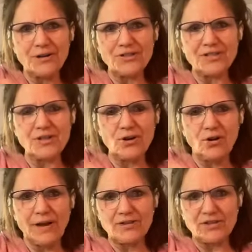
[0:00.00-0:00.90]
Just,
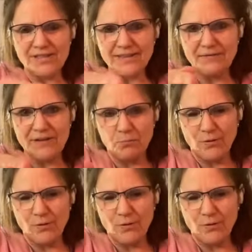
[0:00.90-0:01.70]
just lift up one